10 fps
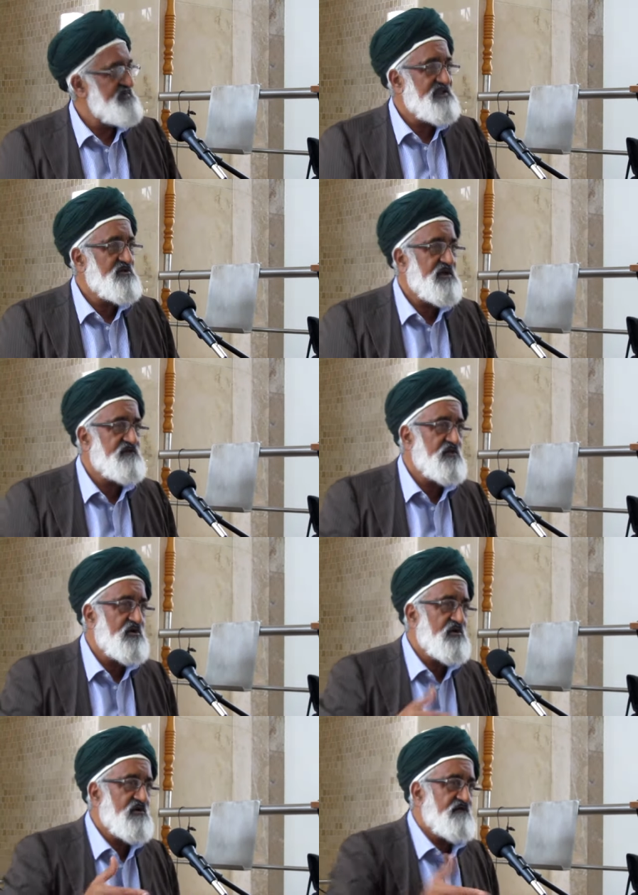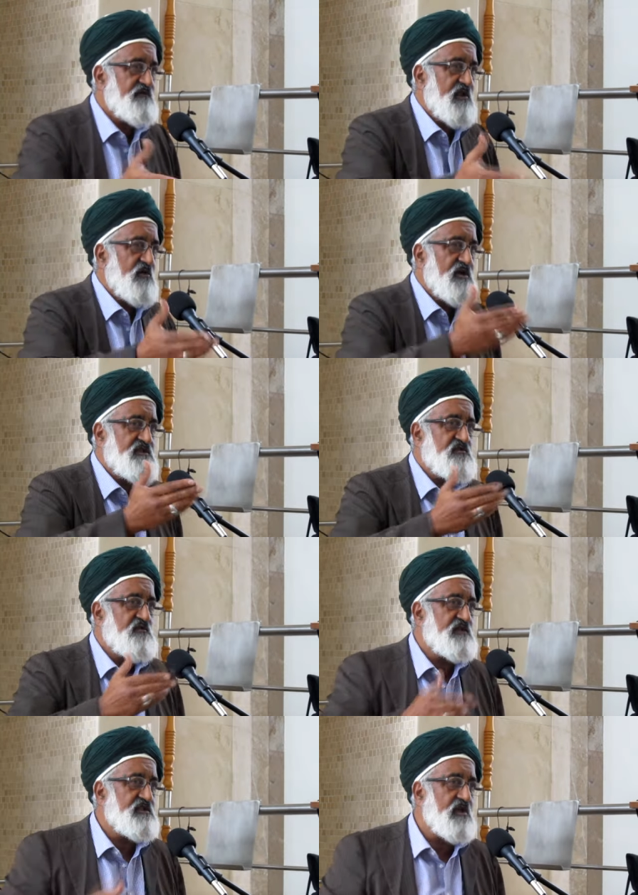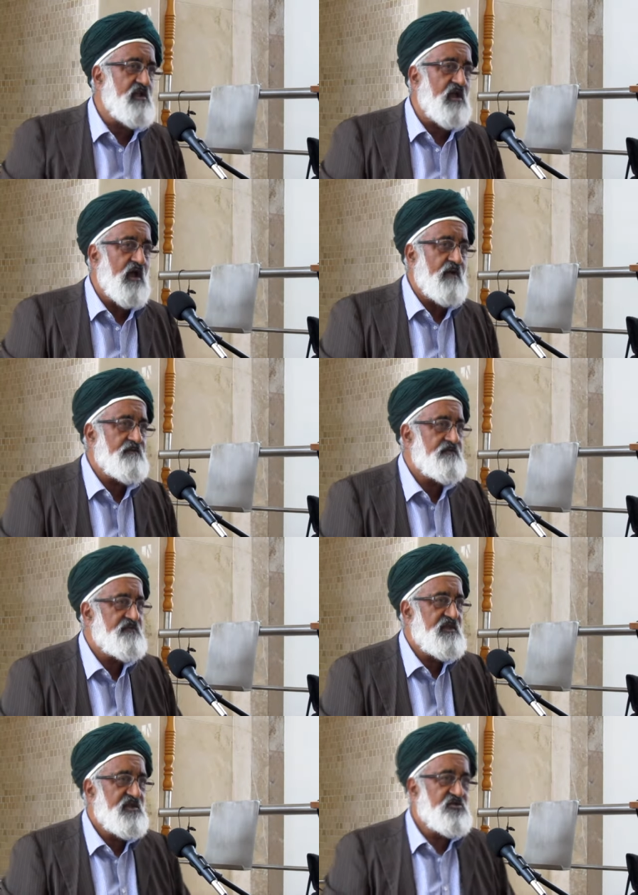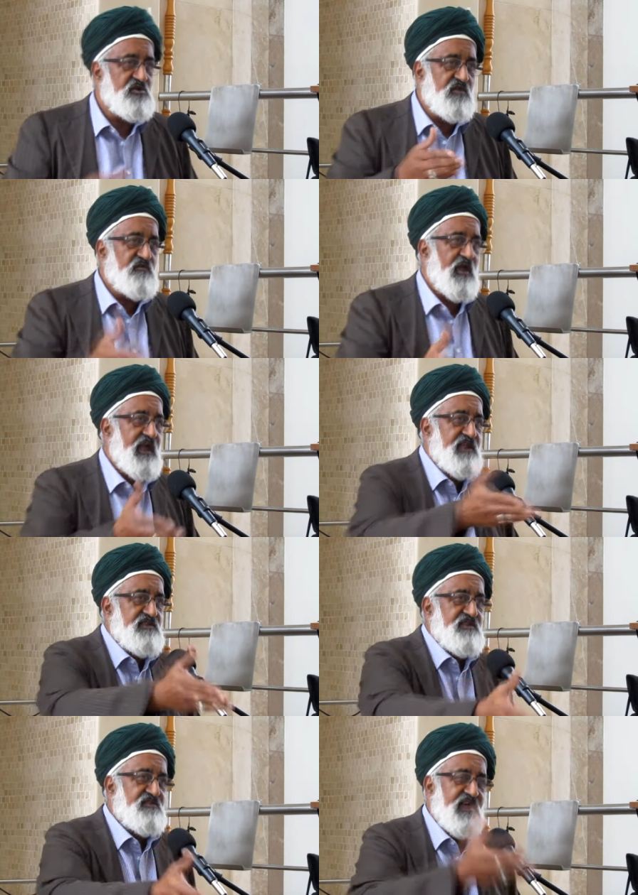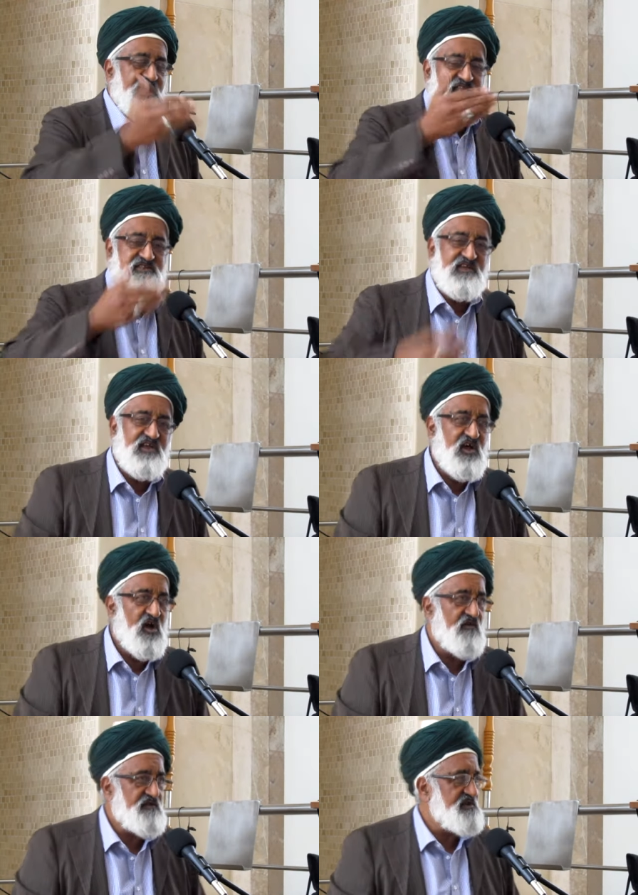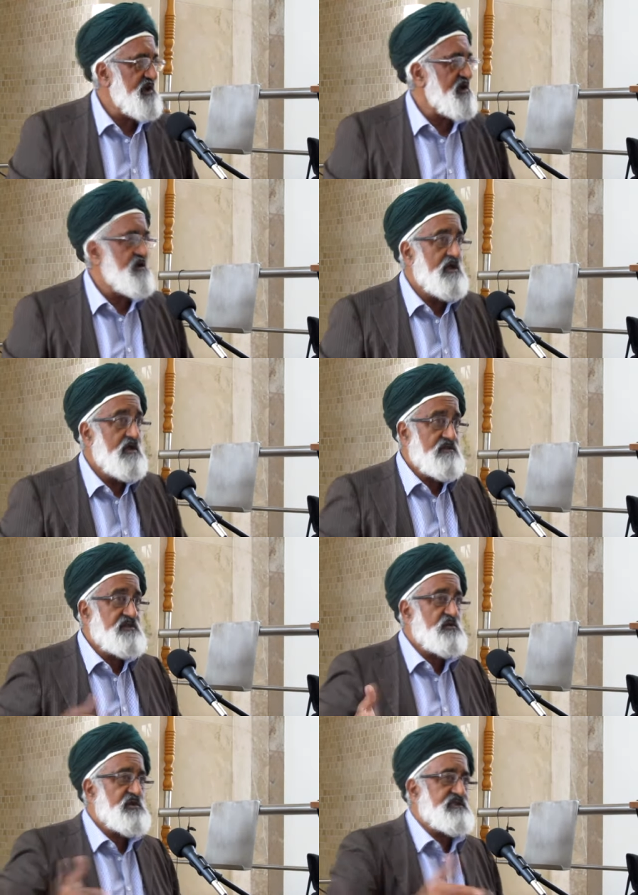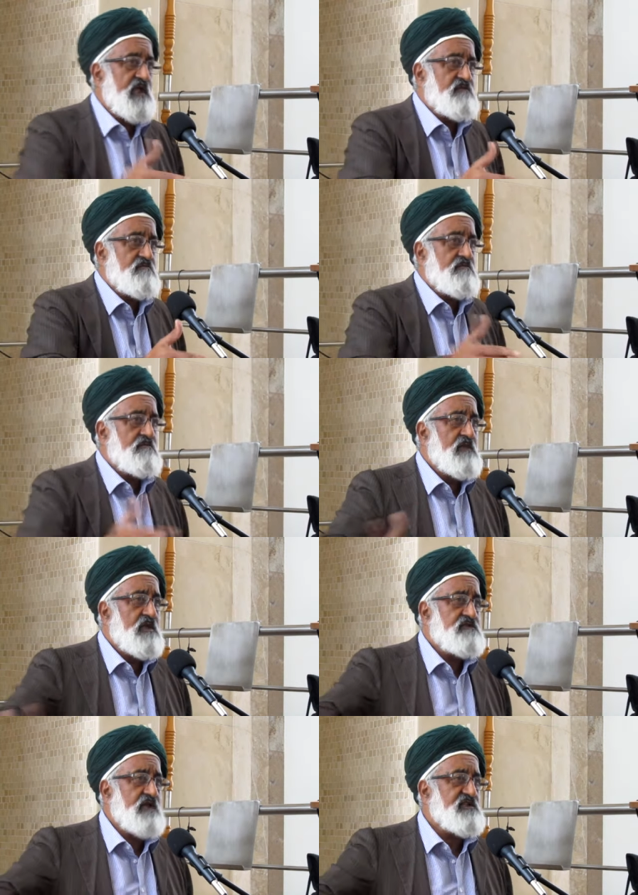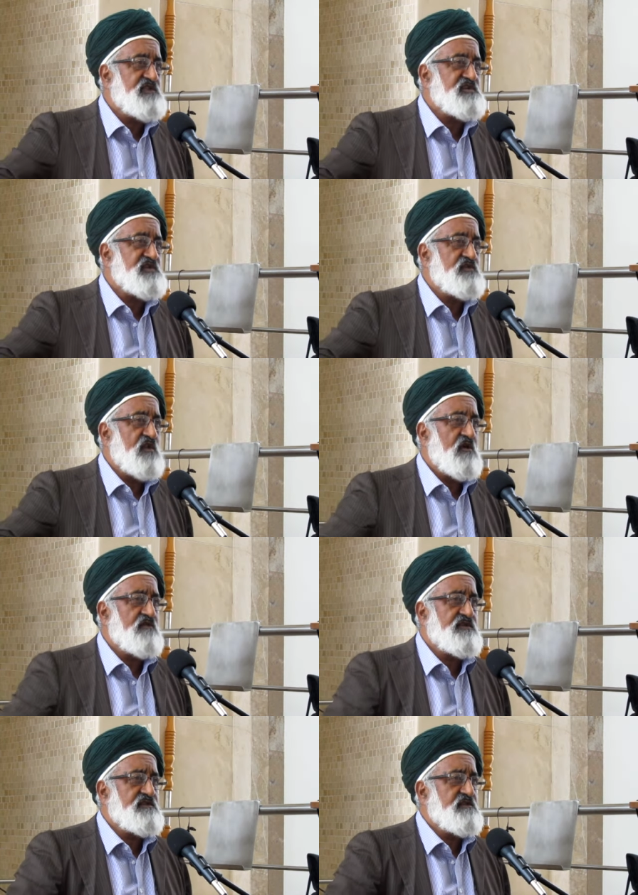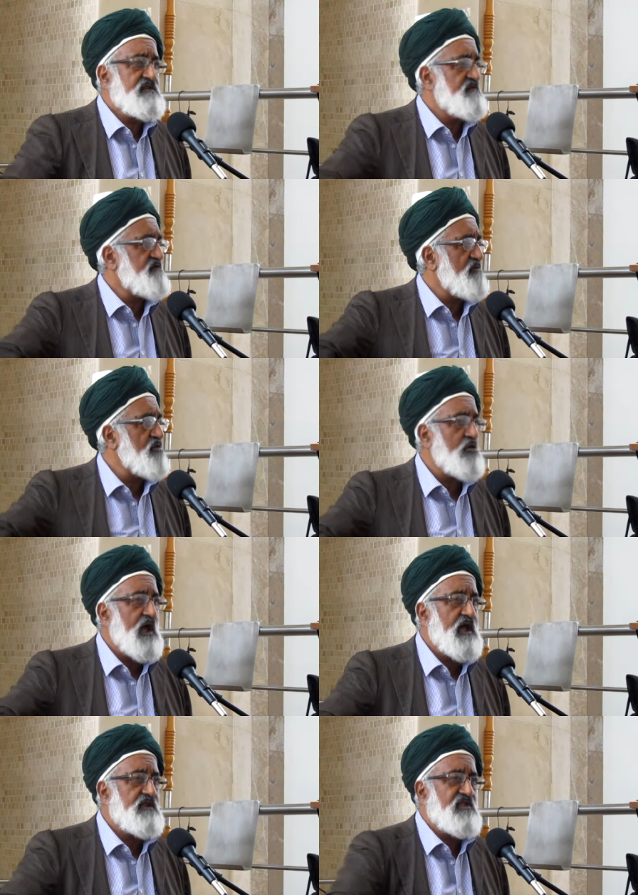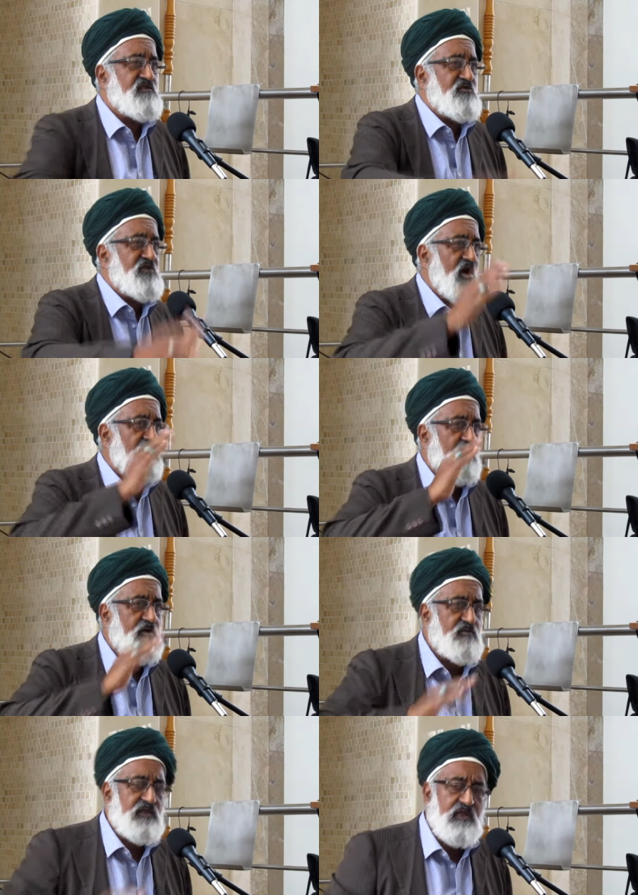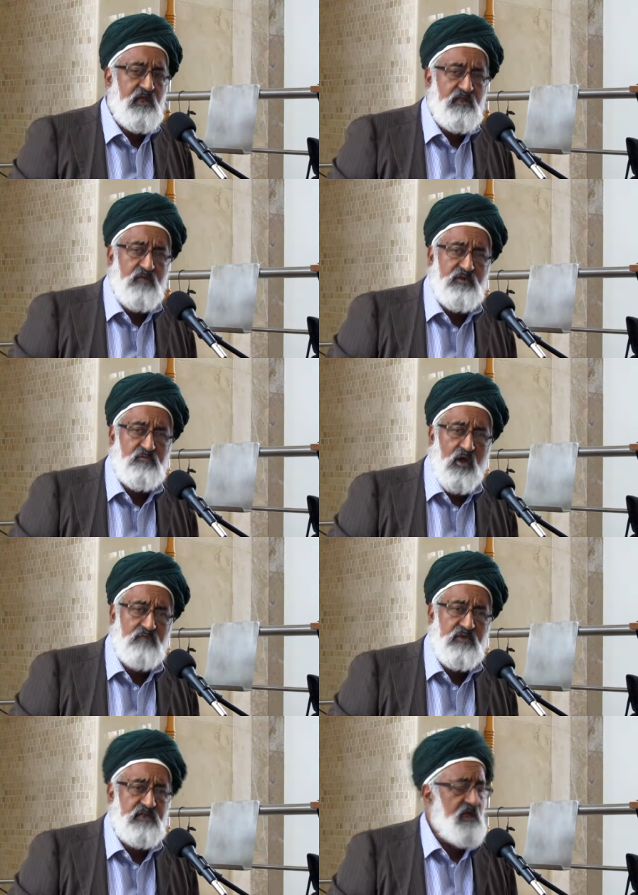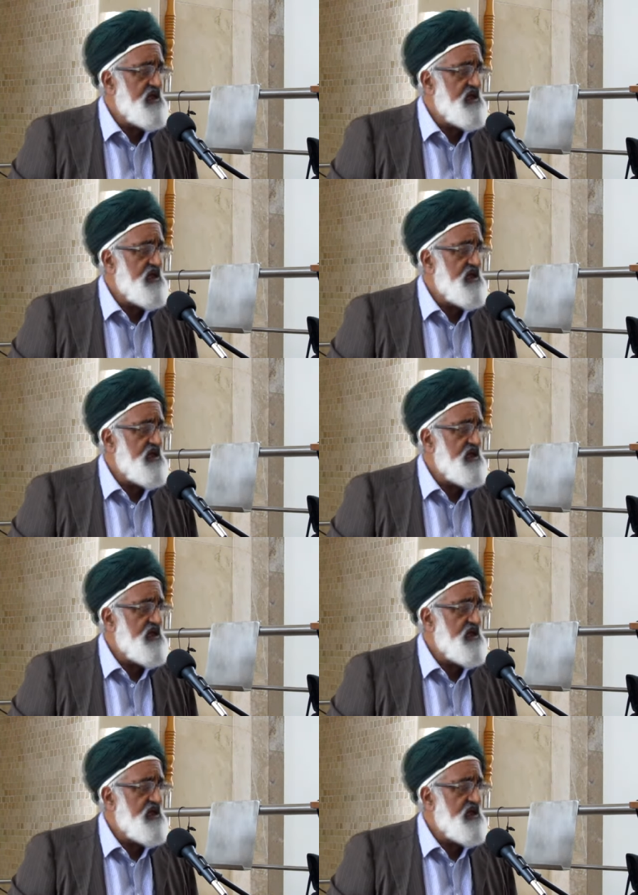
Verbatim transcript: You know, if you follow a Sufi tariqah, you give your hand in the hand of a sheikh. This was done tahta shajara. This is from Quran and Sunnah of our Rabbi, Nabi Muhammad